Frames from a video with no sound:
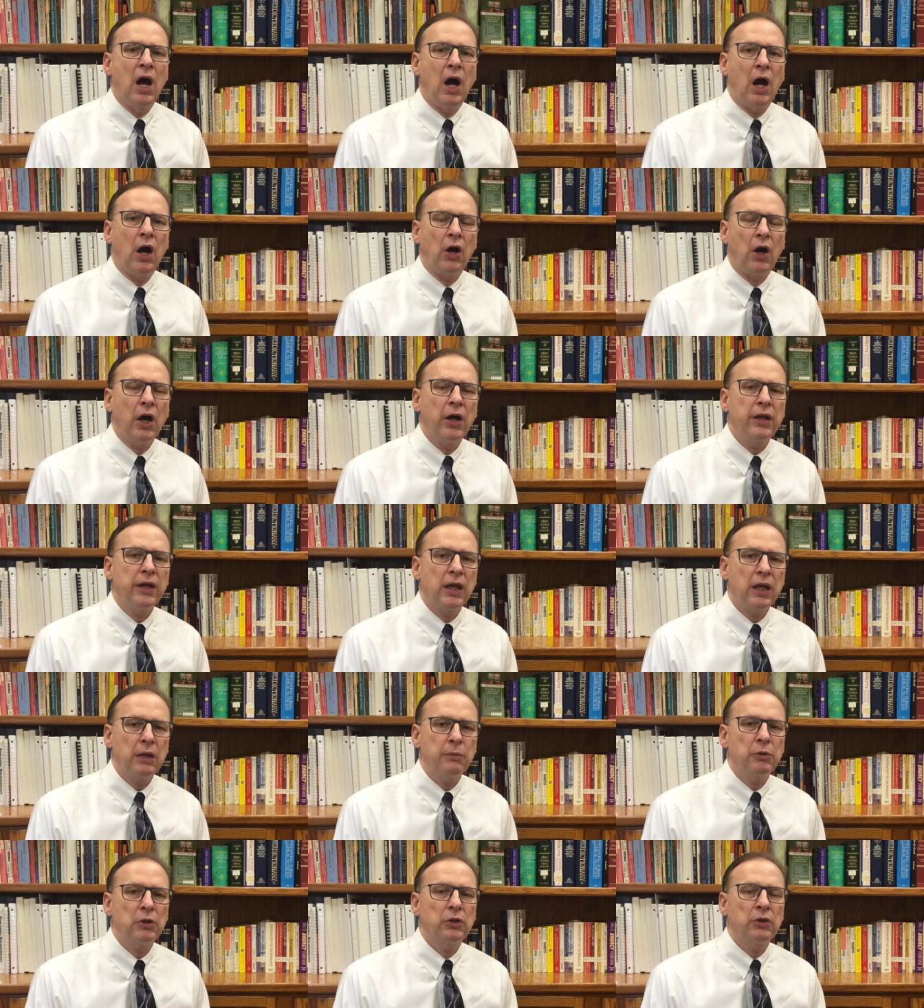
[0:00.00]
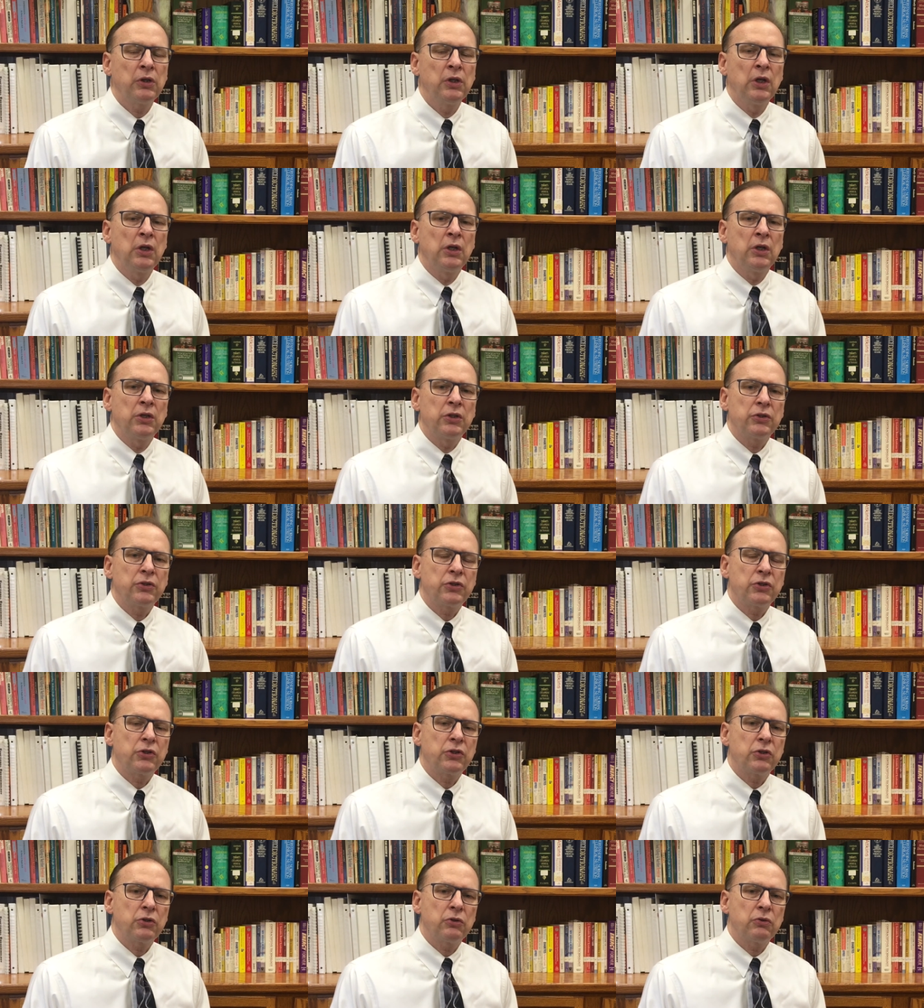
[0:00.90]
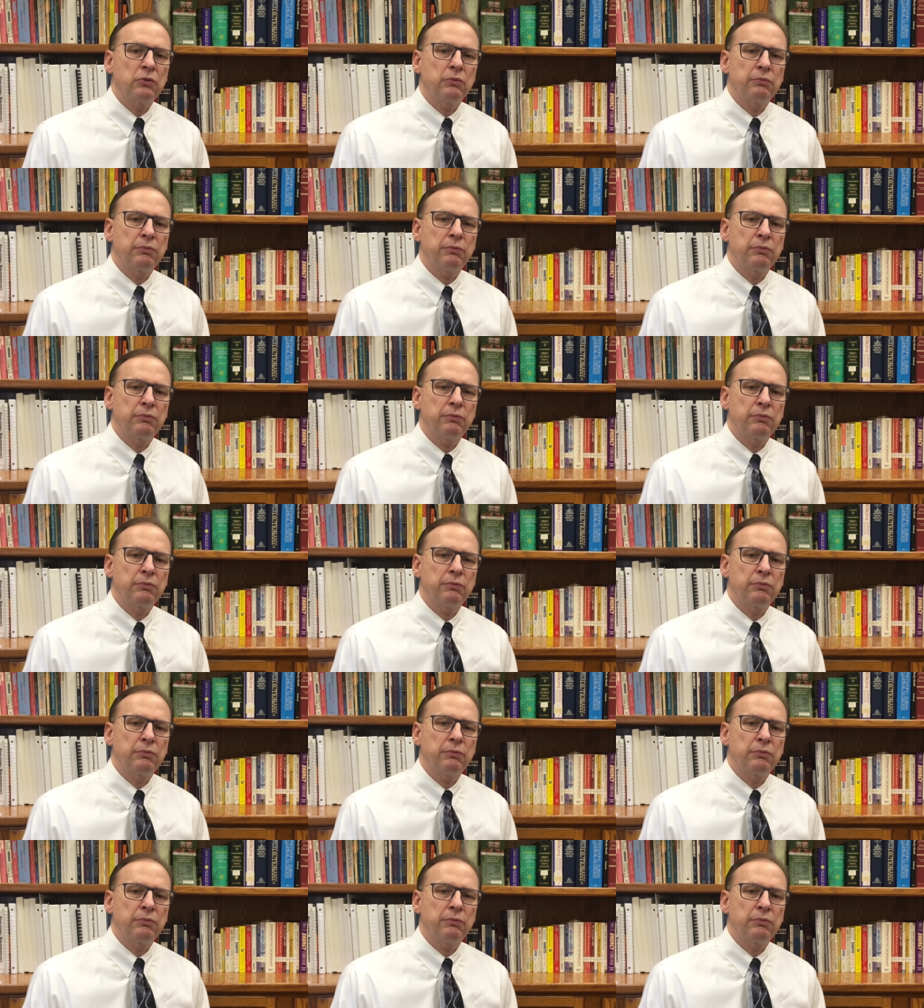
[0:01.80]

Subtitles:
are unable to